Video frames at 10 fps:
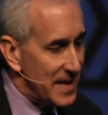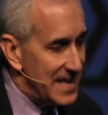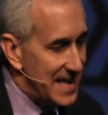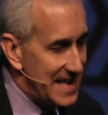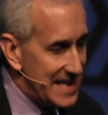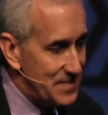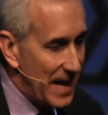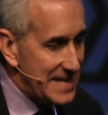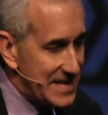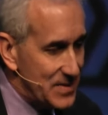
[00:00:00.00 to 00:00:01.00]

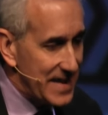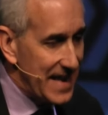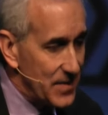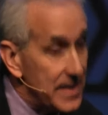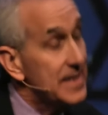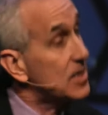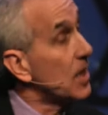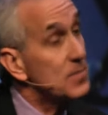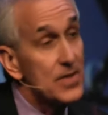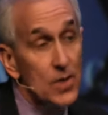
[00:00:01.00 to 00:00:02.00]
I'd go down. He'd come
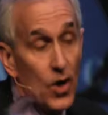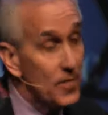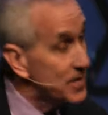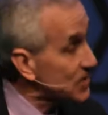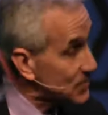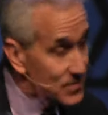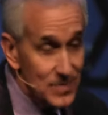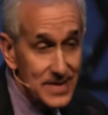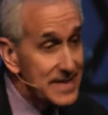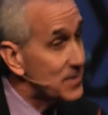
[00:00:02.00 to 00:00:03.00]
to the office
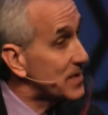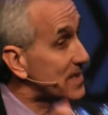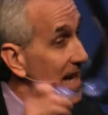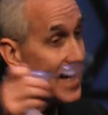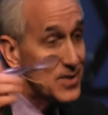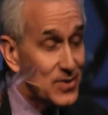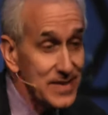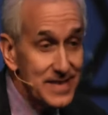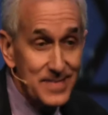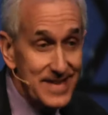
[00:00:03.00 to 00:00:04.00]
where he was editor in
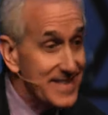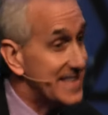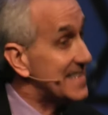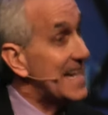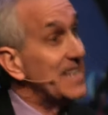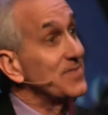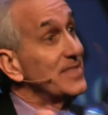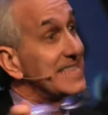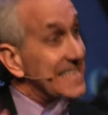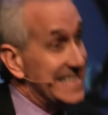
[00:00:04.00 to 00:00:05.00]
emeritus
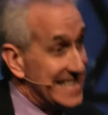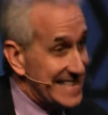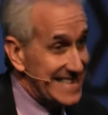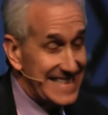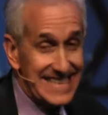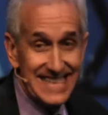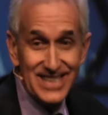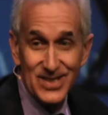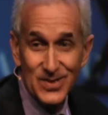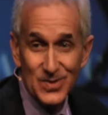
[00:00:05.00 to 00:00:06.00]
every day at
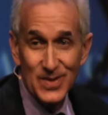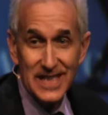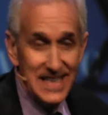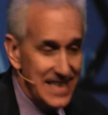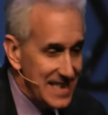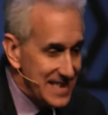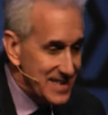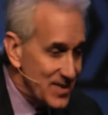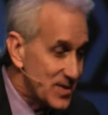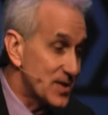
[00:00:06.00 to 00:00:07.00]
92. You
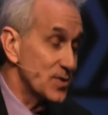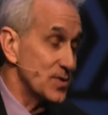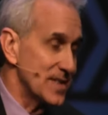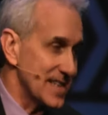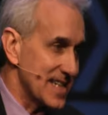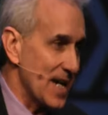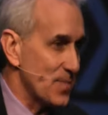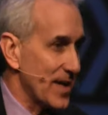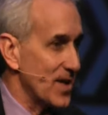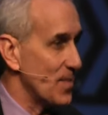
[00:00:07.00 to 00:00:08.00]
know, still using a
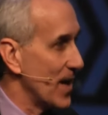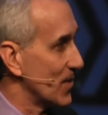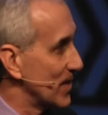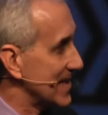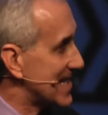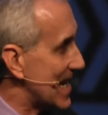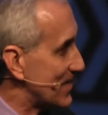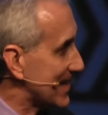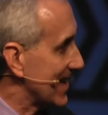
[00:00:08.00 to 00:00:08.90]
typewriter, by the way, tapping out